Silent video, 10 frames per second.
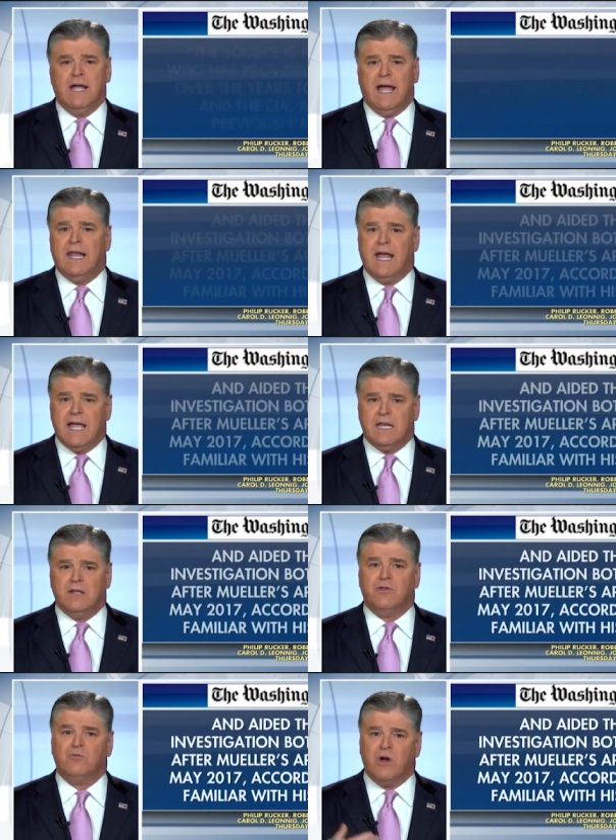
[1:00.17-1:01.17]
and
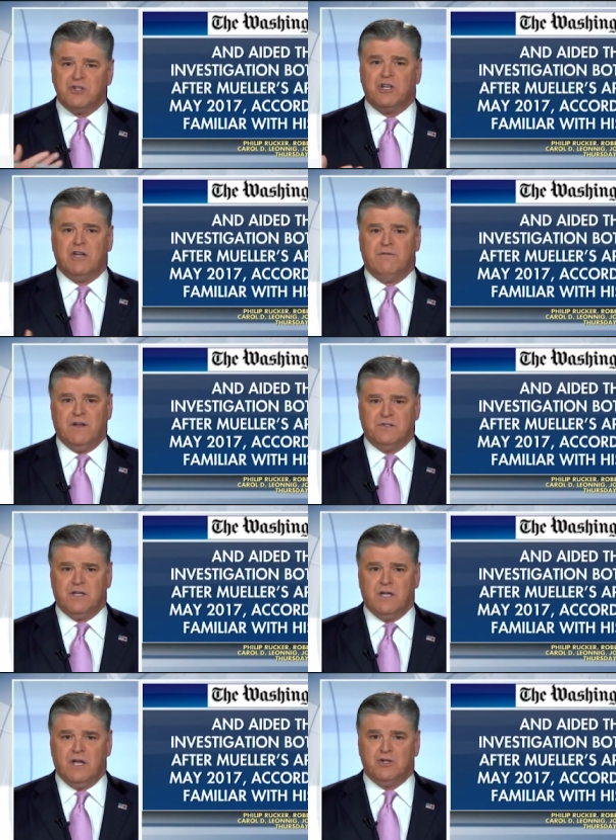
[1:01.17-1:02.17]
aided the Russia
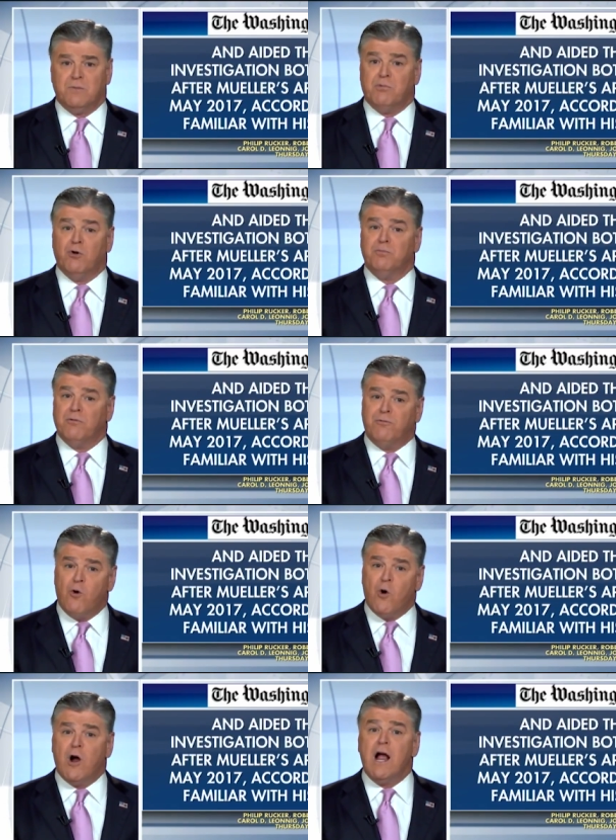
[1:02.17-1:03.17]
investigation both
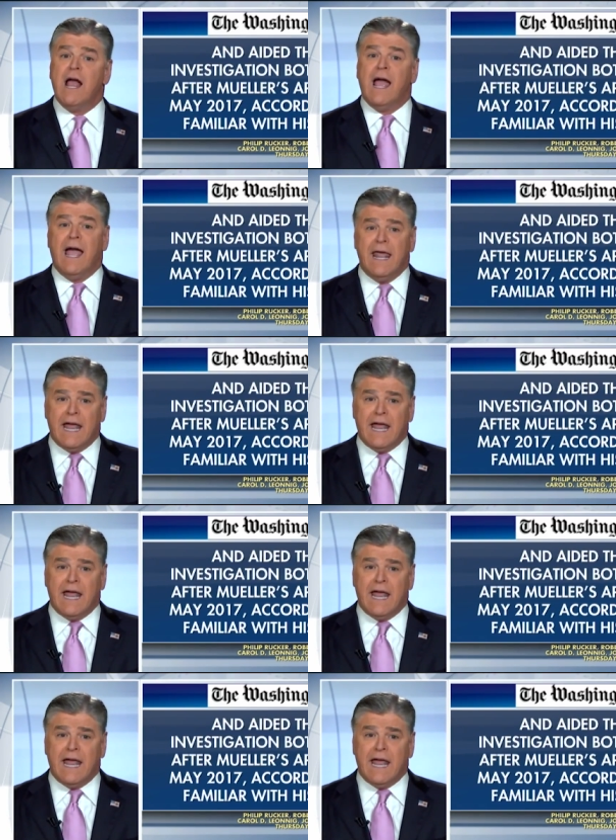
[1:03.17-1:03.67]
before and